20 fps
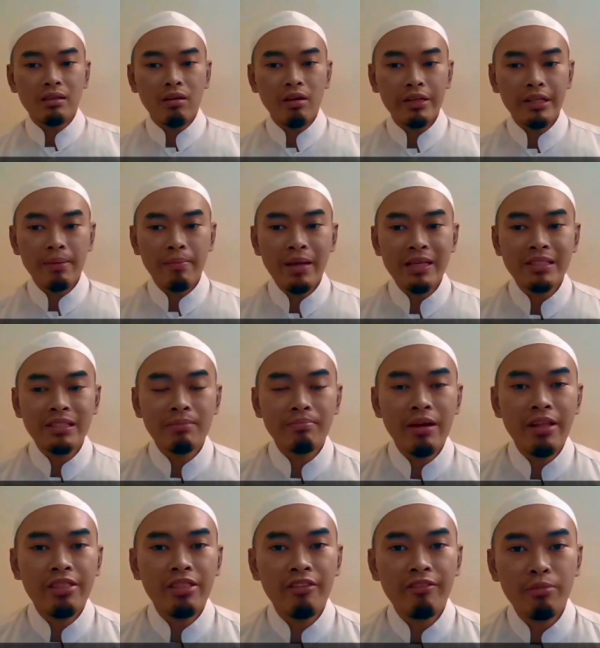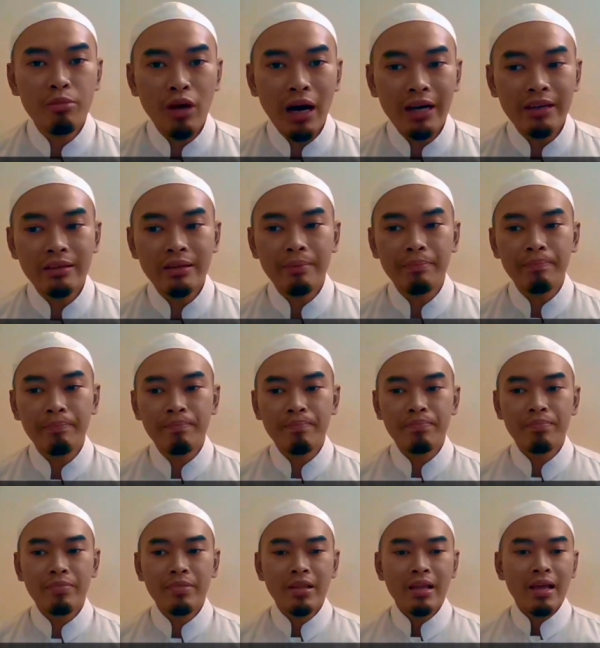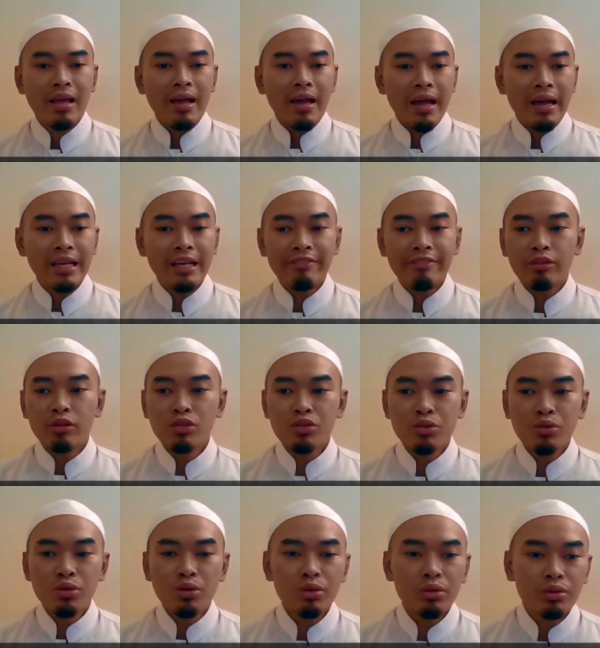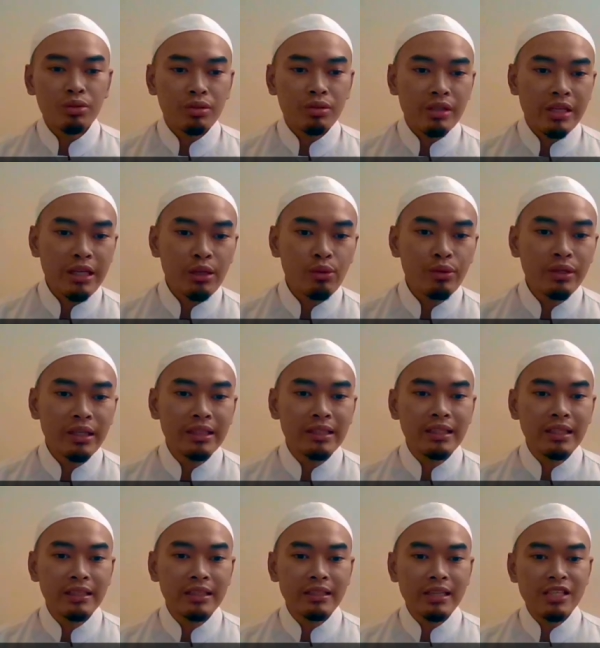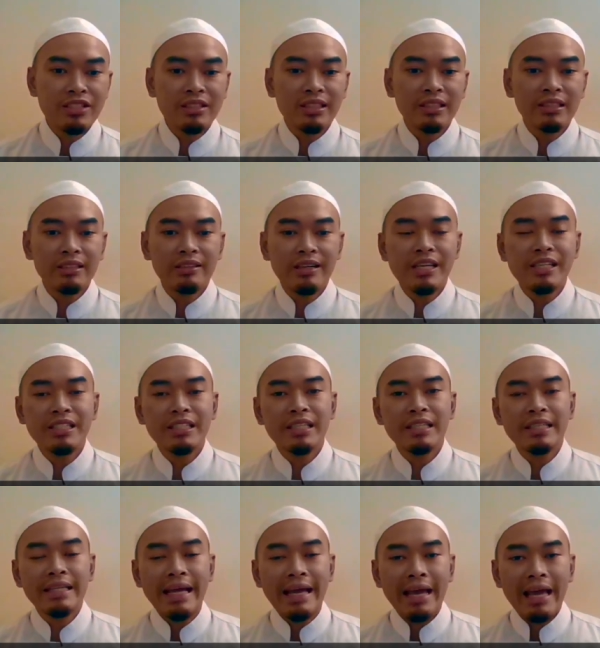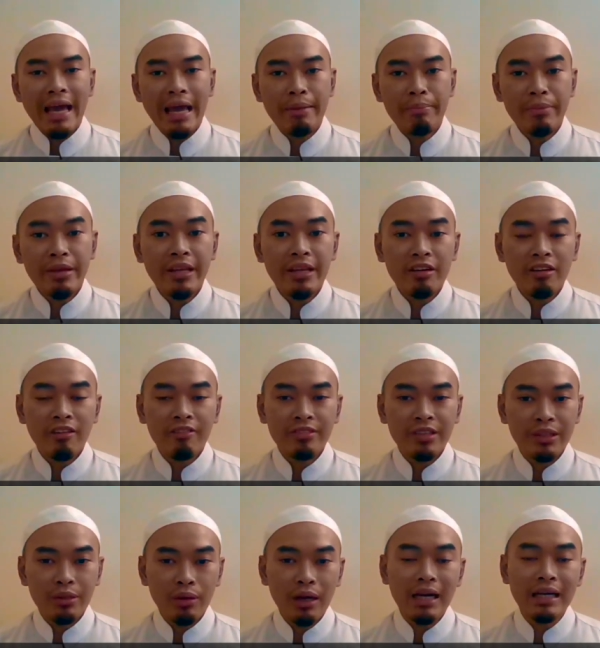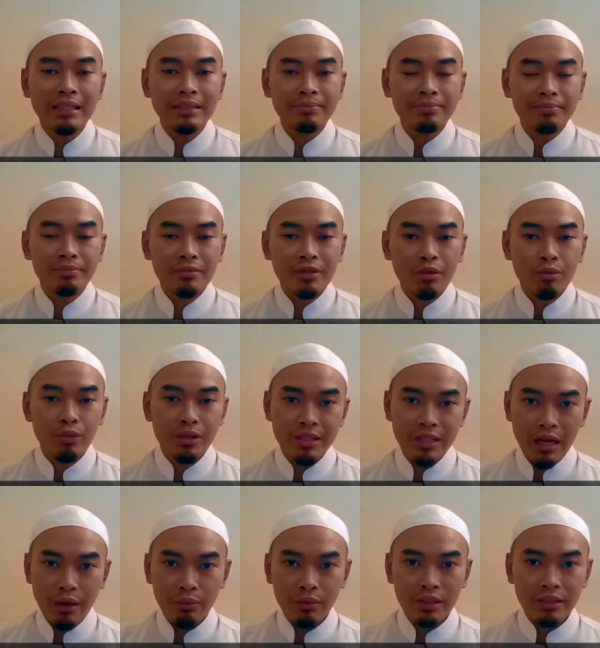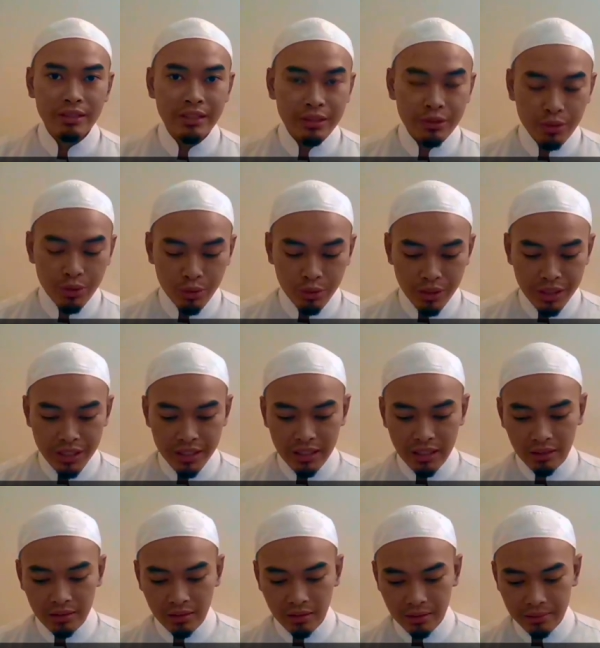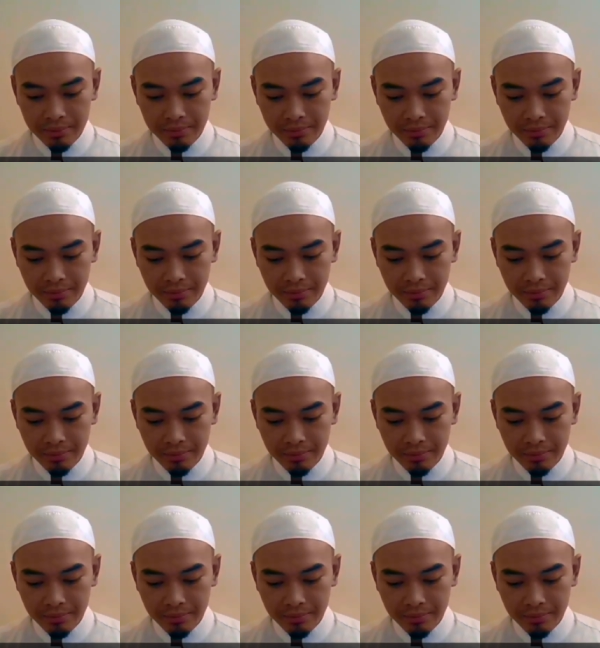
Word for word: on the blessed month of Muharram. And they've also included the transliteration and meaning of the dua, which I will read to you, inshallah.